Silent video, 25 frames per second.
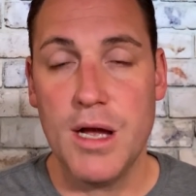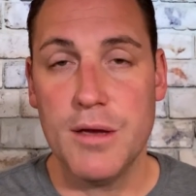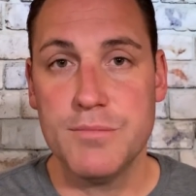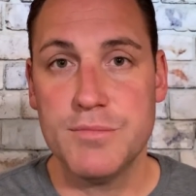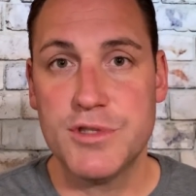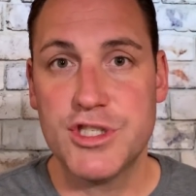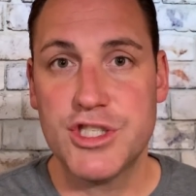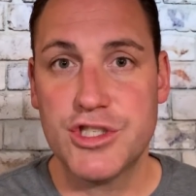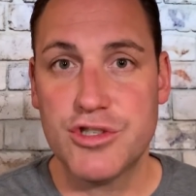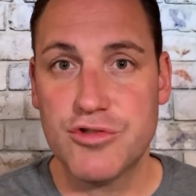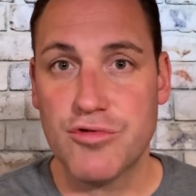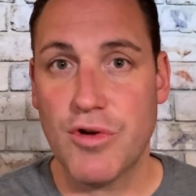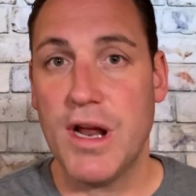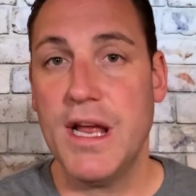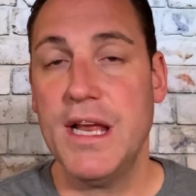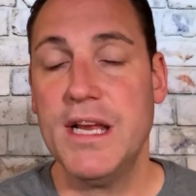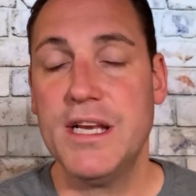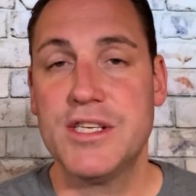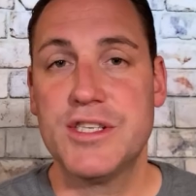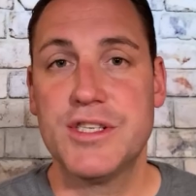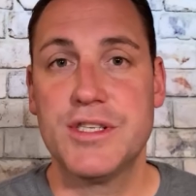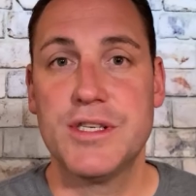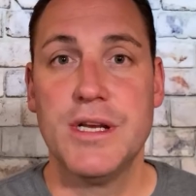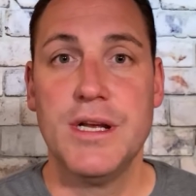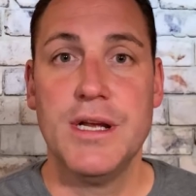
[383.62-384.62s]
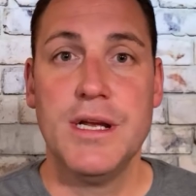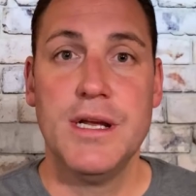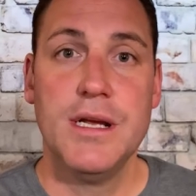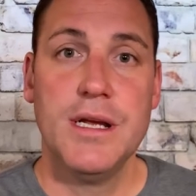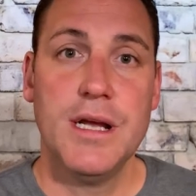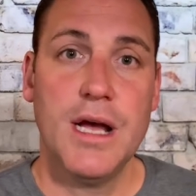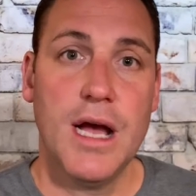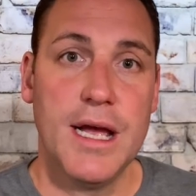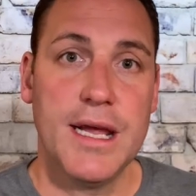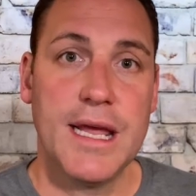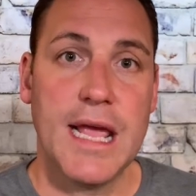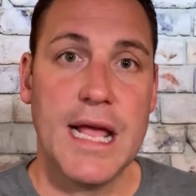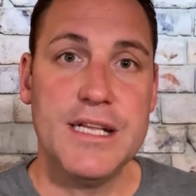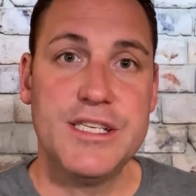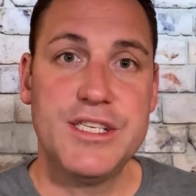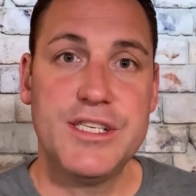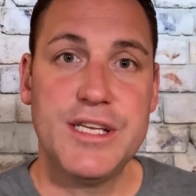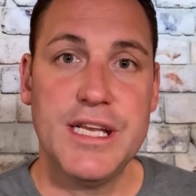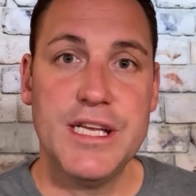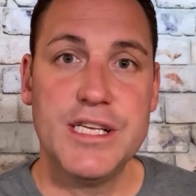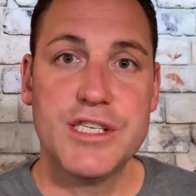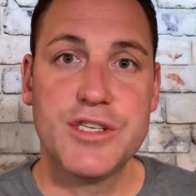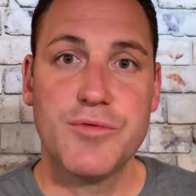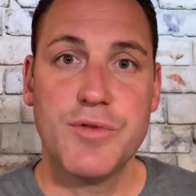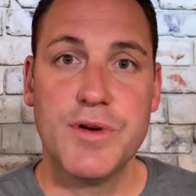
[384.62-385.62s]
strikes against
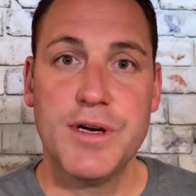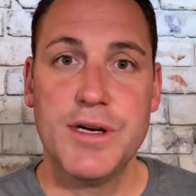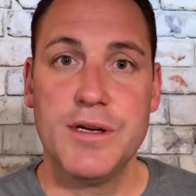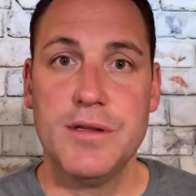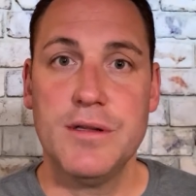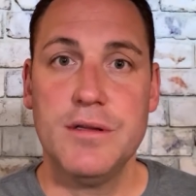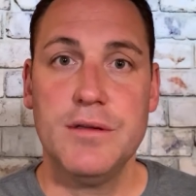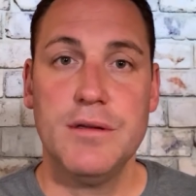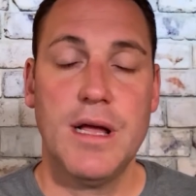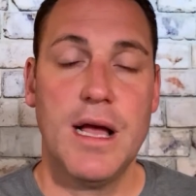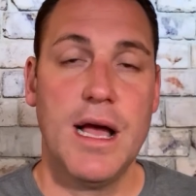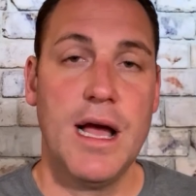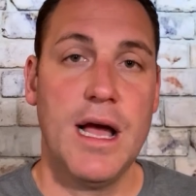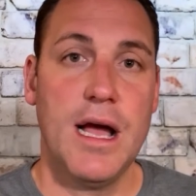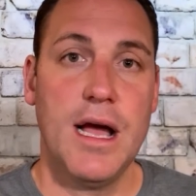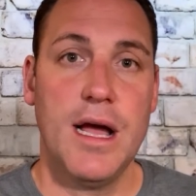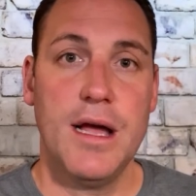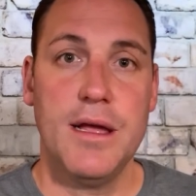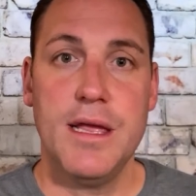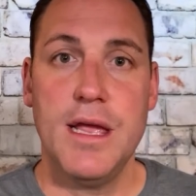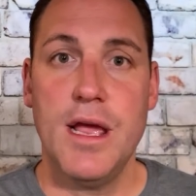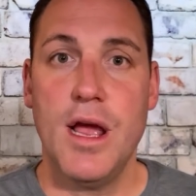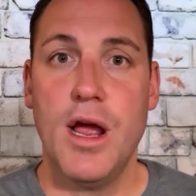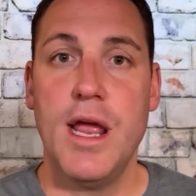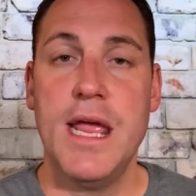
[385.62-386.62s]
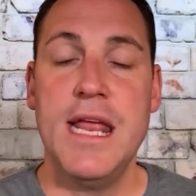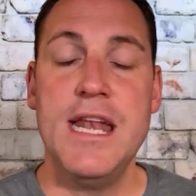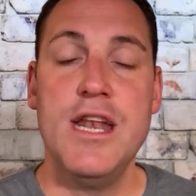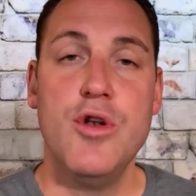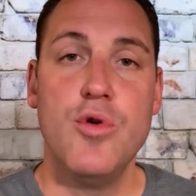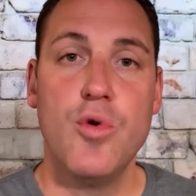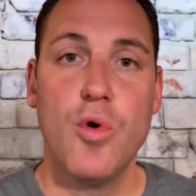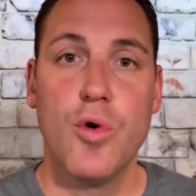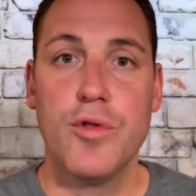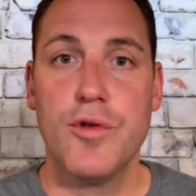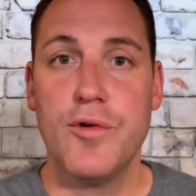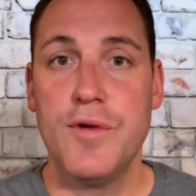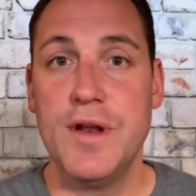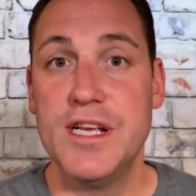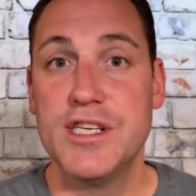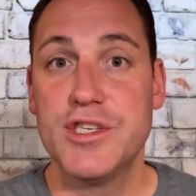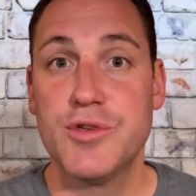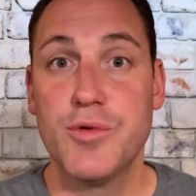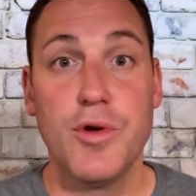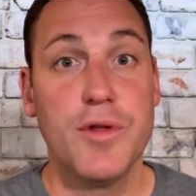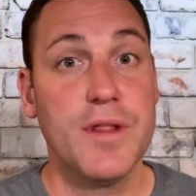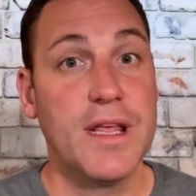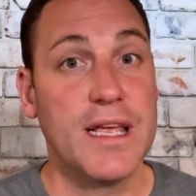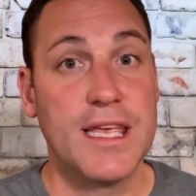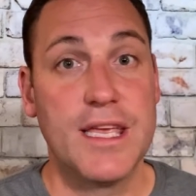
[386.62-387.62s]
Israel in northern
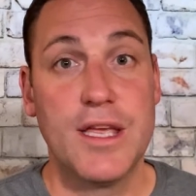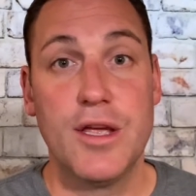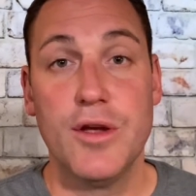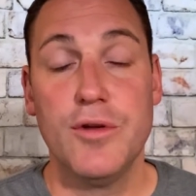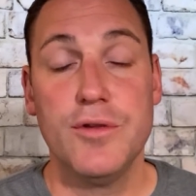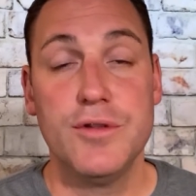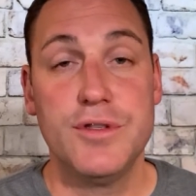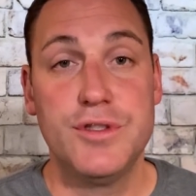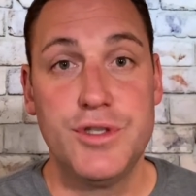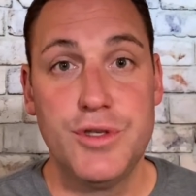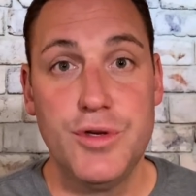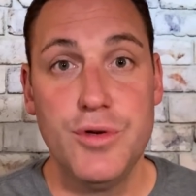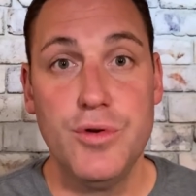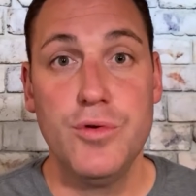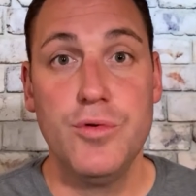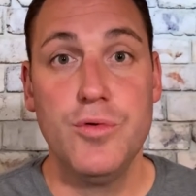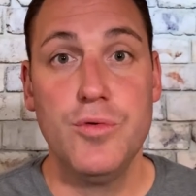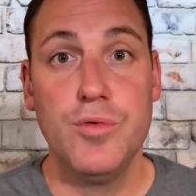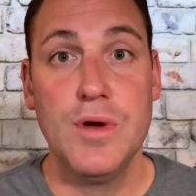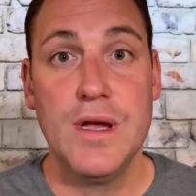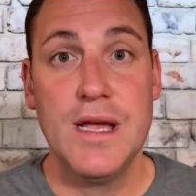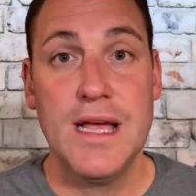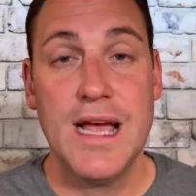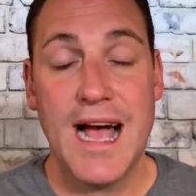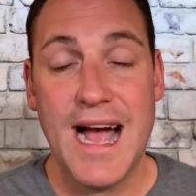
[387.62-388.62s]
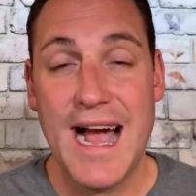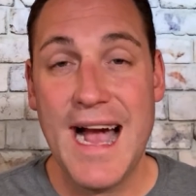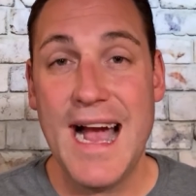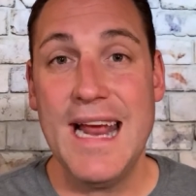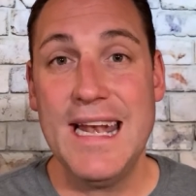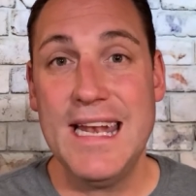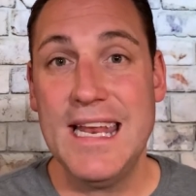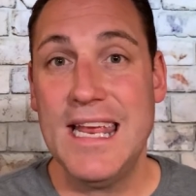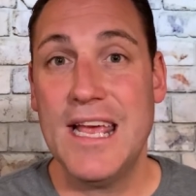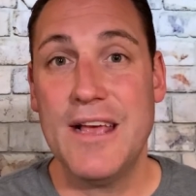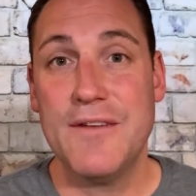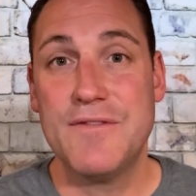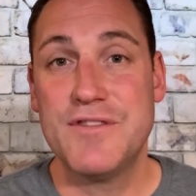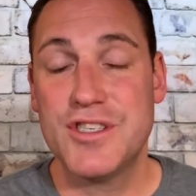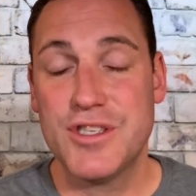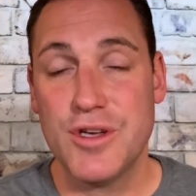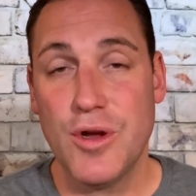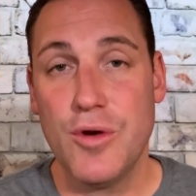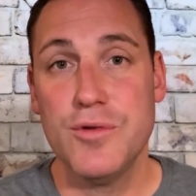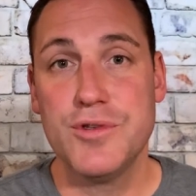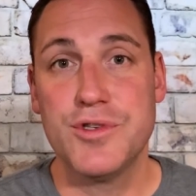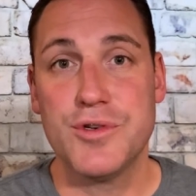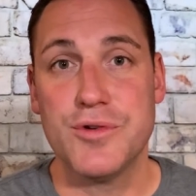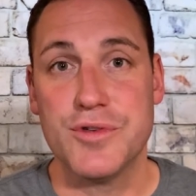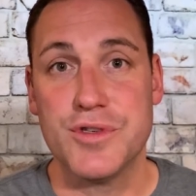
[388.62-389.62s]
Israel that killed 2 IDF
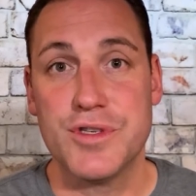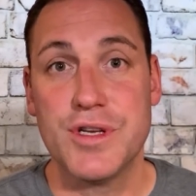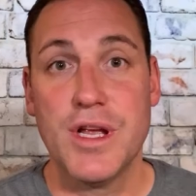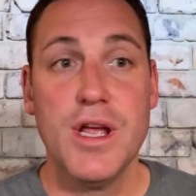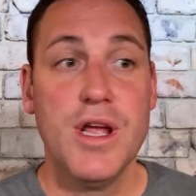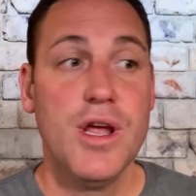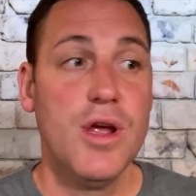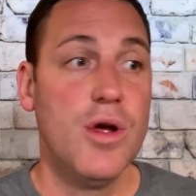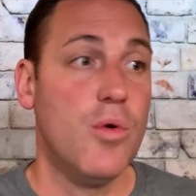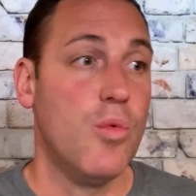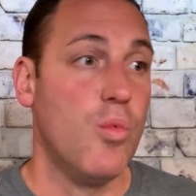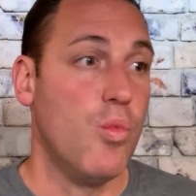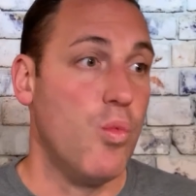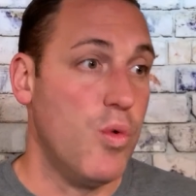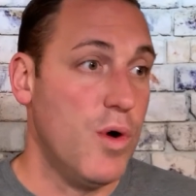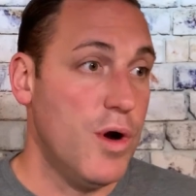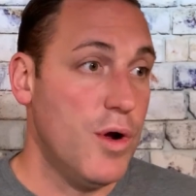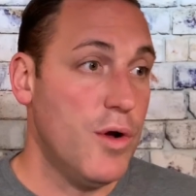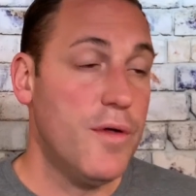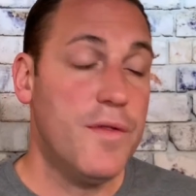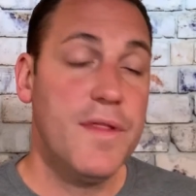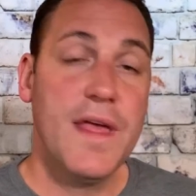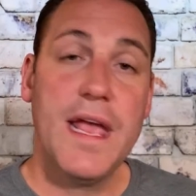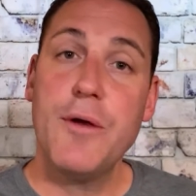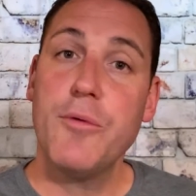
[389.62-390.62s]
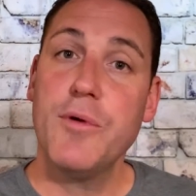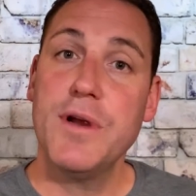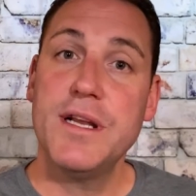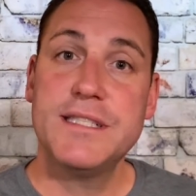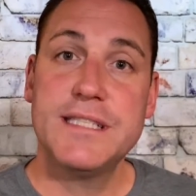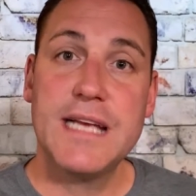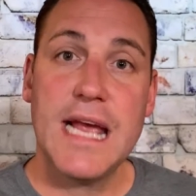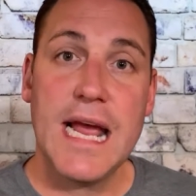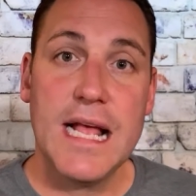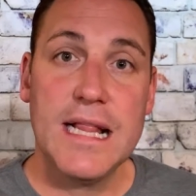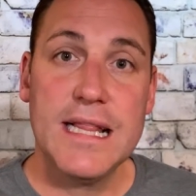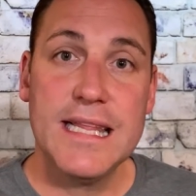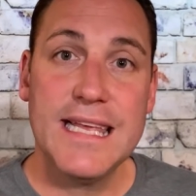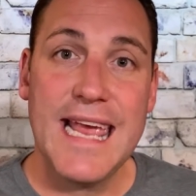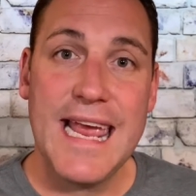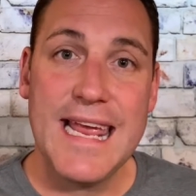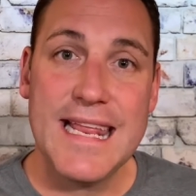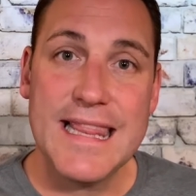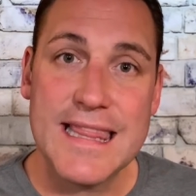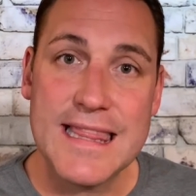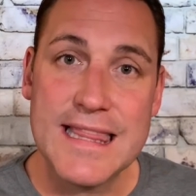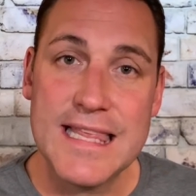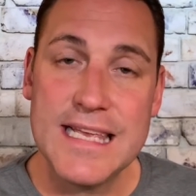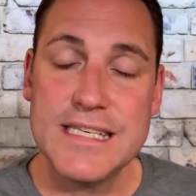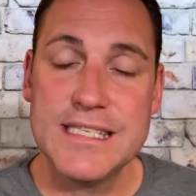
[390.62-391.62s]
soldiers. Will they
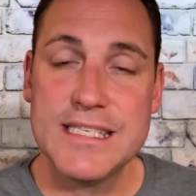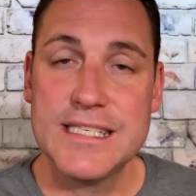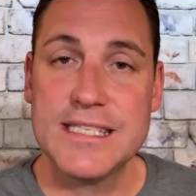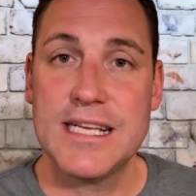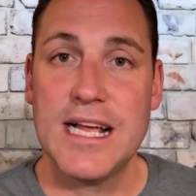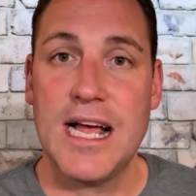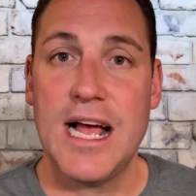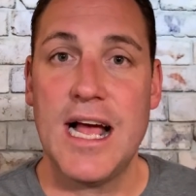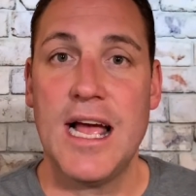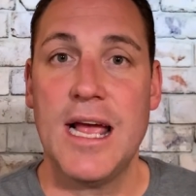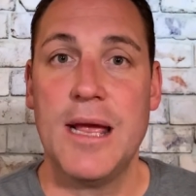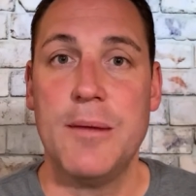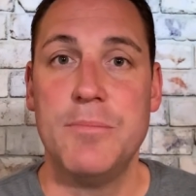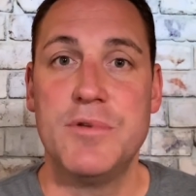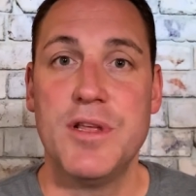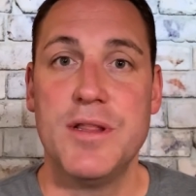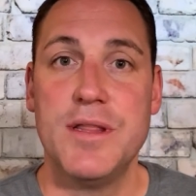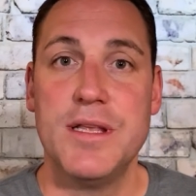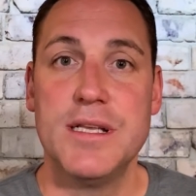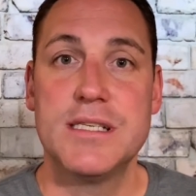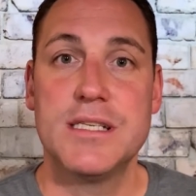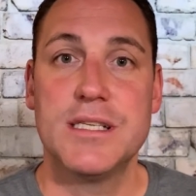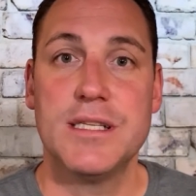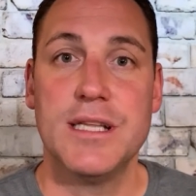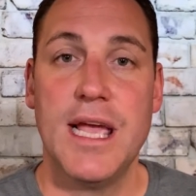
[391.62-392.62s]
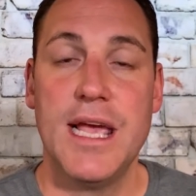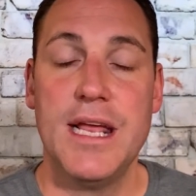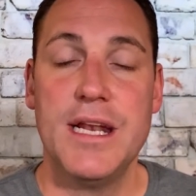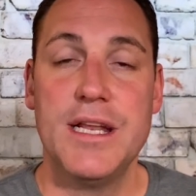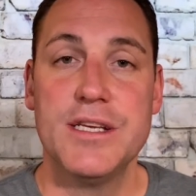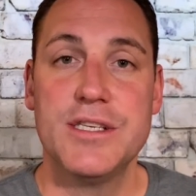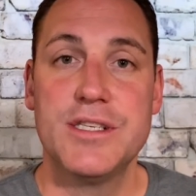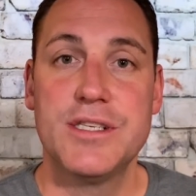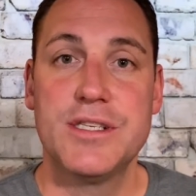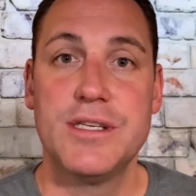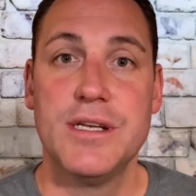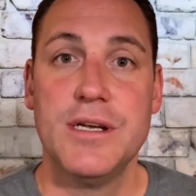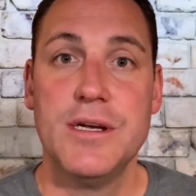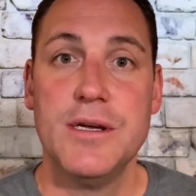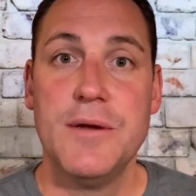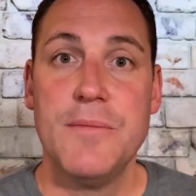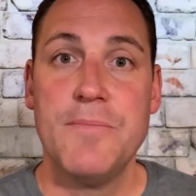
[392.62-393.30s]
retaliate this time to this latest